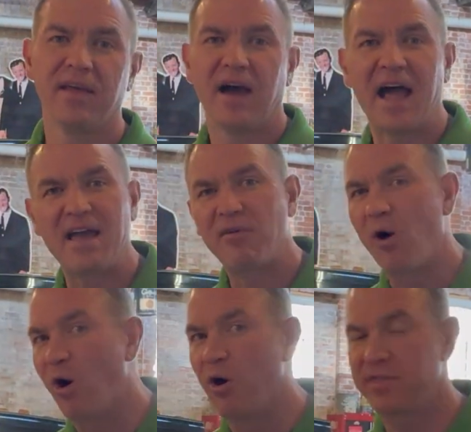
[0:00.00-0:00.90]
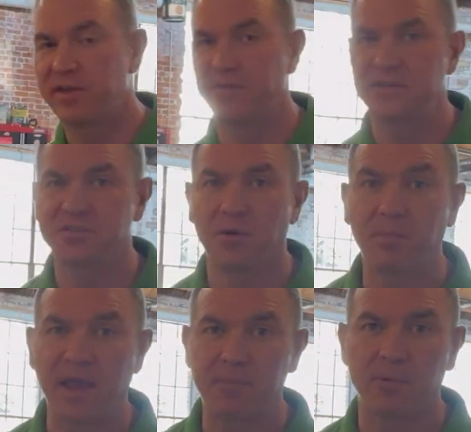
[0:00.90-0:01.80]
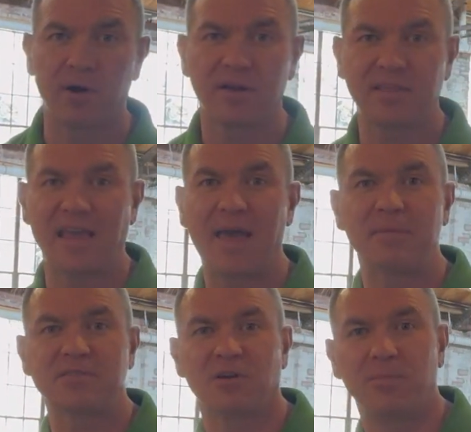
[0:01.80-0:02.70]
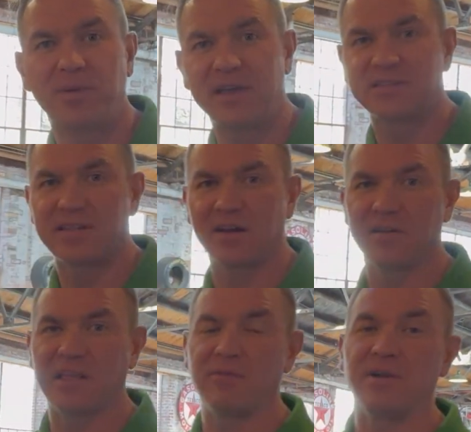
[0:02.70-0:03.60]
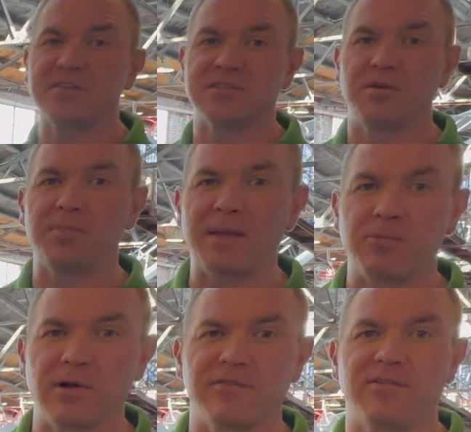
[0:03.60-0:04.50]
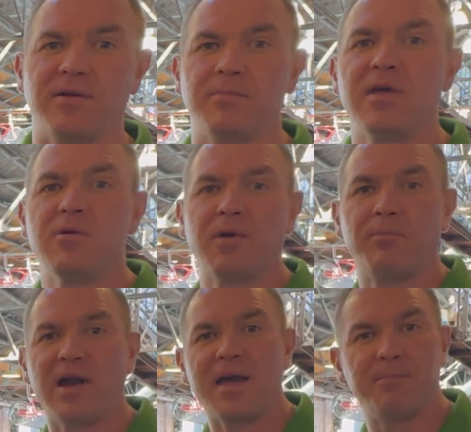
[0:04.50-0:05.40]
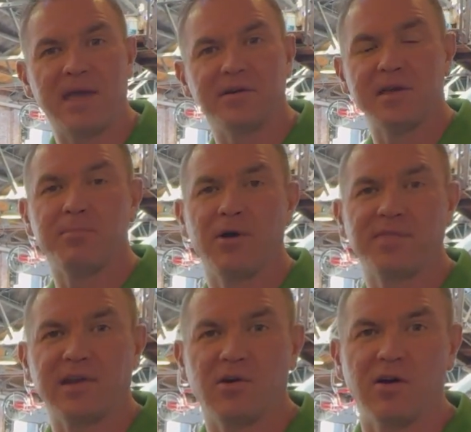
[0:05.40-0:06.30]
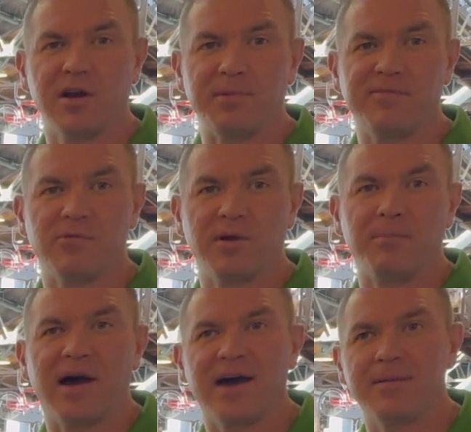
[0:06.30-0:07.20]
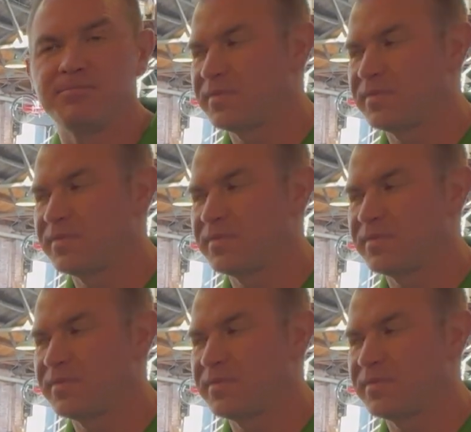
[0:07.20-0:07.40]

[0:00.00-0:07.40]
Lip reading: I have all the original paperwork, the MSRP sticker, the original paperwork from when Brad Bailey bought the car before Bob.